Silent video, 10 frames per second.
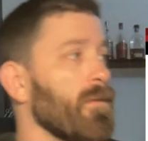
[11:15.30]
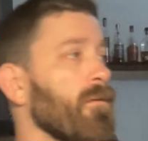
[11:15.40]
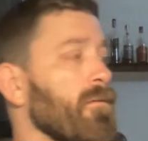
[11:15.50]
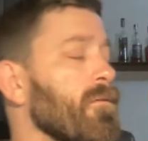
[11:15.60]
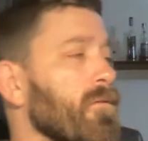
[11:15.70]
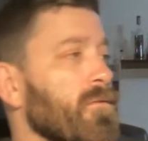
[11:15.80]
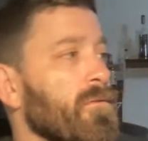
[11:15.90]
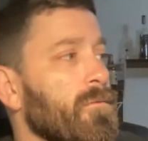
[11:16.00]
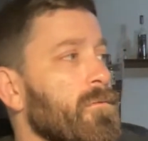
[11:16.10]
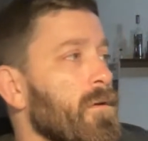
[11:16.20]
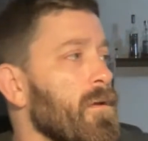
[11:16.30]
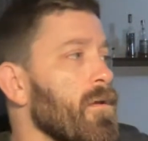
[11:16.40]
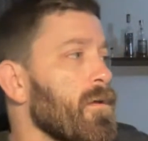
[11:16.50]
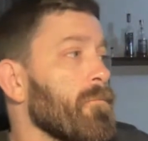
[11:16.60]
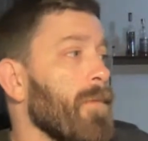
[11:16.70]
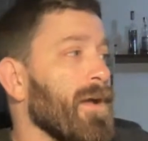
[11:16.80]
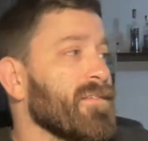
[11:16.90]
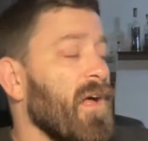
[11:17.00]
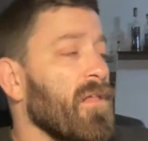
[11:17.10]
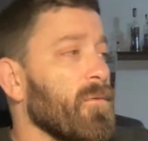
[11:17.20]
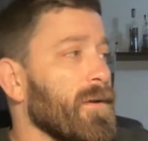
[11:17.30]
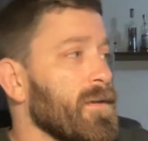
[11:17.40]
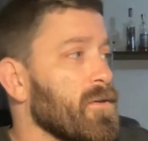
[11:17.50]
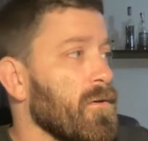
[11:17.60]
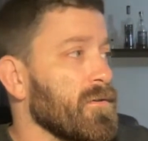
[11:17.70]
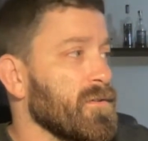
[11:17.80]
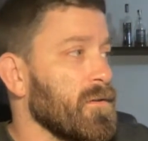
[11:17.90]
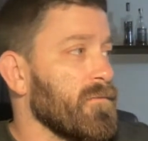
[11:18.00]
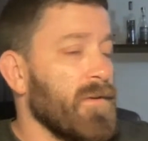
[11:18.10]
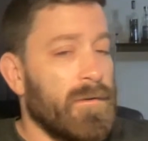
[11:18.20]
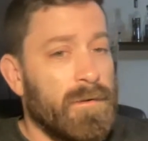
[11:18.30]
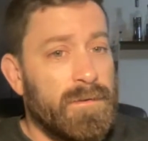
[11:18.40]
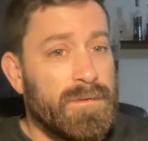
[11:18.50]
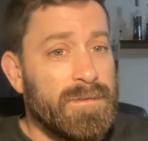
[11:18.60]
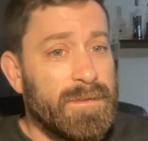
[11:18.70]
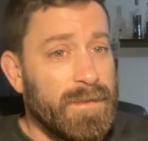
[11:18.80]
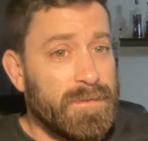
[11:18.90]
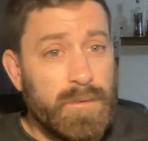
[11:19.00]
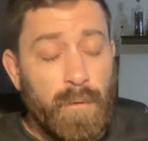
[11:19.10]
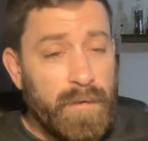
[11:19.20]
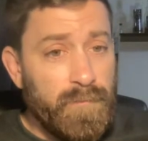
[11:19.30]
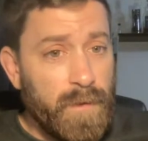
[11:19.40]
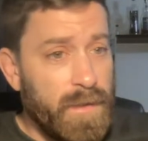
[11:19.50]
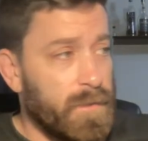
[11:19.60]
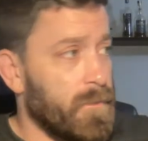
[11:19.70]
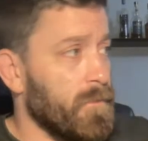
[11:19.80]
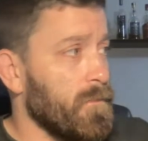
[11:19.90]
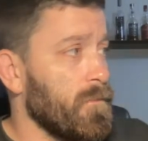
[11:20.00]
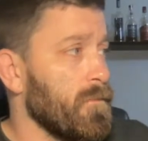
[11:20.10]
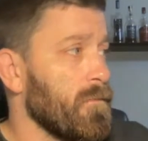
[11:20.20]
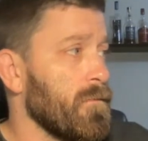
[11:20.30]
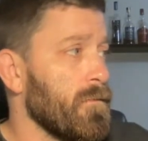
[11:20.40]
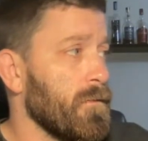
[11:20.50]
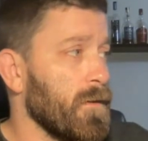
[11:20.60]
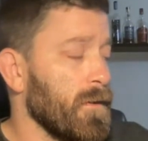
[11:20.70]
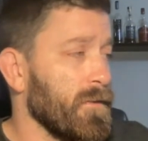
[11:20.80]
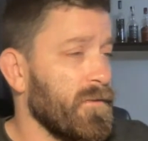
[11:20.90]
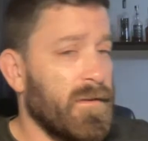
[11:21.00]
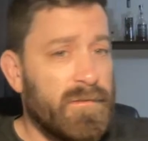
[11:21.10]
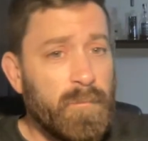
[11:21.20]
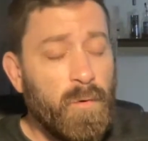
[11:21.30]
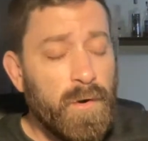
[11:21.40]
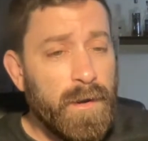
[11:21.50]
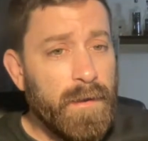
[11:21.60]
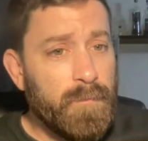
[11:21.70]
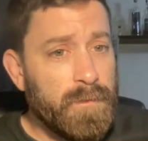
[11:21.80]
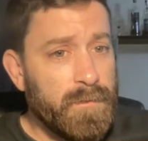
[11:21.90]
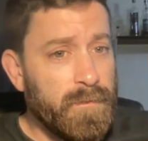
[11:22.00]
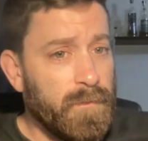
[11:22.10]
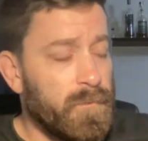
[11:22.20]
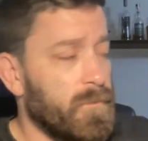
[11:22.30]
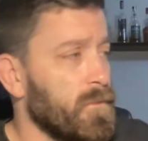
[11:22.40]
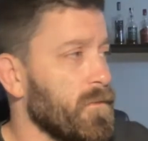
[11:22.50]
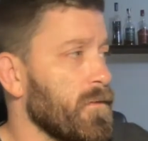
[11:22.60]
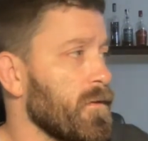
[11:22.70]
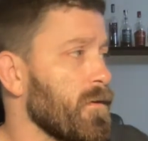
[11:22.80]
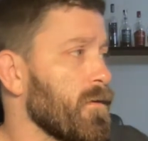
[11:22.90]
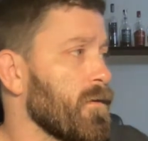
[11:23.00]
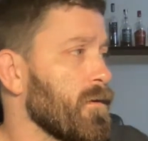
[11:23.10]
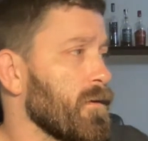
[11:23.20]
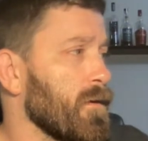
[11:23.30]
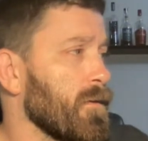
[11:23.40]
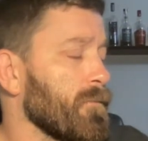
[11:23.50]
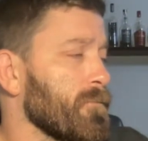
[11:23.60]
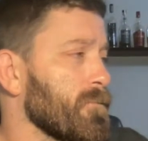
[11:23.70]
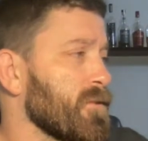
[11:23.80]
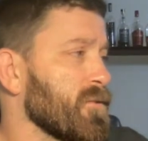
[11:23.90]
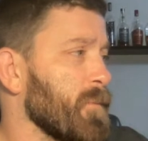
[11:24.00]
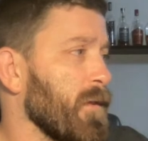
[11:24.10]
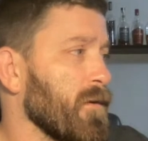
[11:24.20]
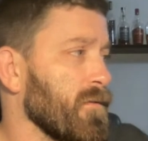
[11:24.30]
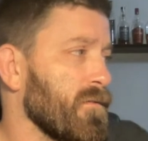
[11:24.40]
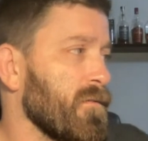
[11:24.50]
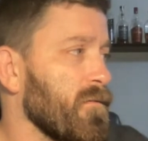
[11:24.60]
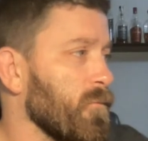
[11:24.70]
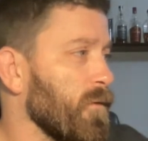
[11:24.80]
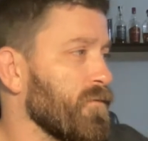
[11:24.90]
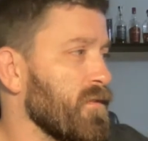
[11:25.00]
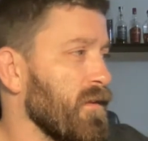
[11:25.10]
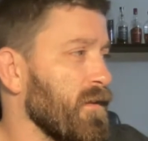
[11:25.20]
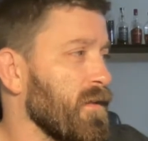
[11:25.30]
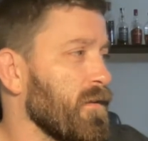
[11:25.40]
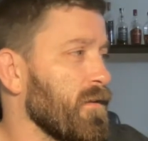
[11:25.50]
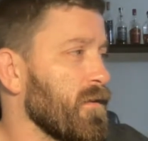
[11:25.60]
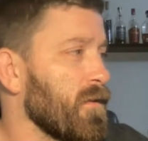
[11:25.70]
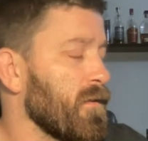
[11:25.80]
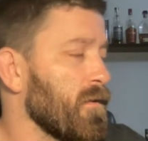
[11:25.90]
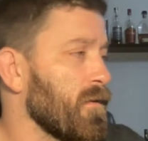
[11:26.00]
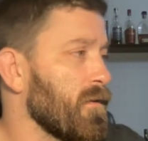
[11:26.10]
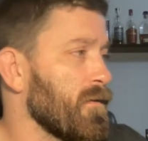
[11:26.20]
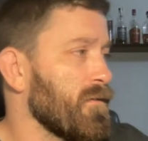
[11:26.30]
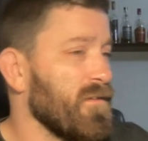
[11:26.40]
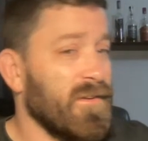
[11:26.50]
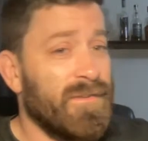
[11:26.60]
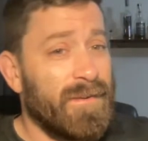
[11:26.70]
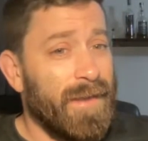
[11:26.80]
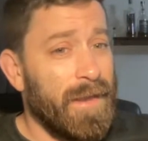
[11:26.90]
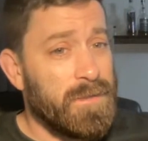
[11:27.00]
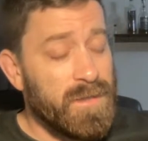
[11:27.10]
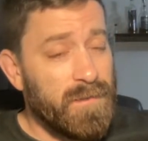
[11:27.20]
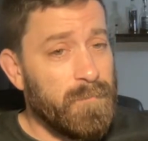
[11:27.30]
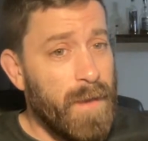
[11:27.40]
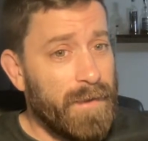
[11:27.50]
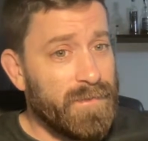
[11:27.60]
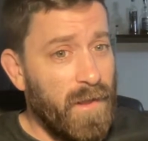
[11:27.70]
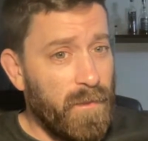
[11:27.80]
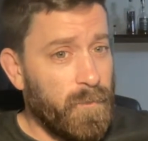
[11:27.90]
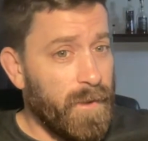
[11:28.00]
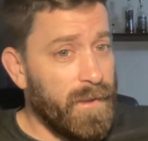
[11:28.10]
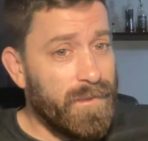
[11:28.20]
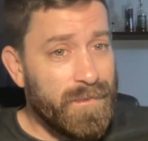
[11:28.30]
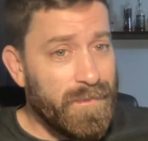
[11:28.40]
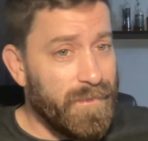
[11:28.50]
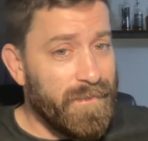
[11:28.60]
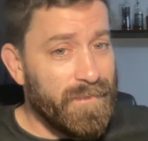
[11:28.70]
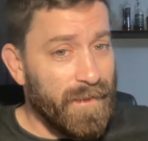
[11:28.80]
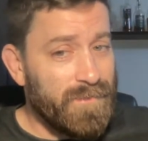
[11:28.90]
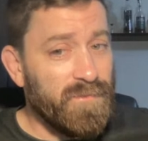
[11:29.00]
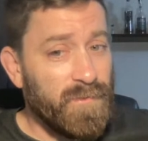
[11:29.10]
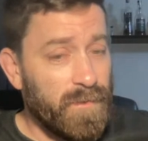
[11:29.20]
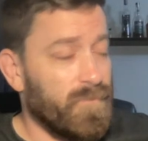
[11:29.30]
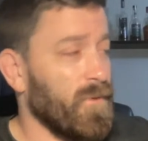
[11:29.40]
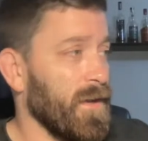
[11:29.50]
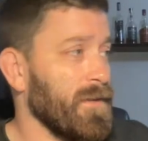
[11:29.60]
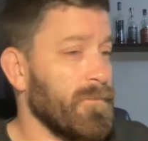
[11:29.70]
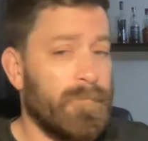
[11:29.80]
you could do Max Holloway and Charles Oliveira. That's a great fight. Dustin Poirier I wouldn't do, just because we've seen it. Justin Gaethje and Max Holloway, that's a fun fight.